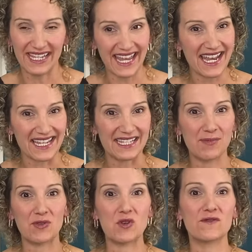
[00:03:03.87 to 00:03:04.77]
Again, it's
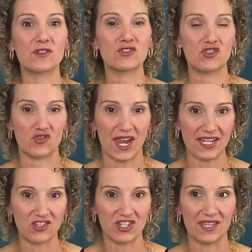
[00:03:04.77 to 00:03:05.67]
about the overall
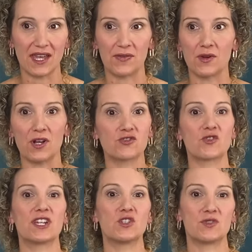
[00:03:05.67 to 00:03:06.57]
strategy that they're all
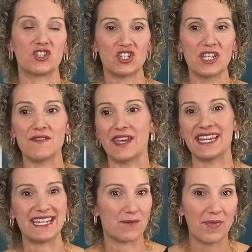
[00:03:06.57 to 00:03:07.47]
trying to achieve,
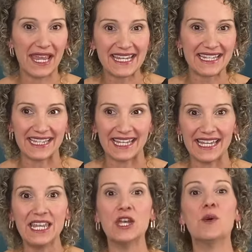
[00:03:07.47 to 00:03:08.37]
that
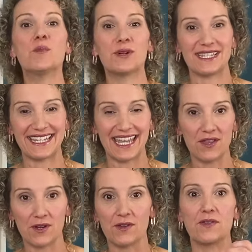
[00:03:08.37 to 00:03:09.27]
independently put
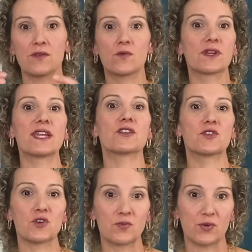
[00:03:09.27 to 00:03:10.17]
together, they're working under your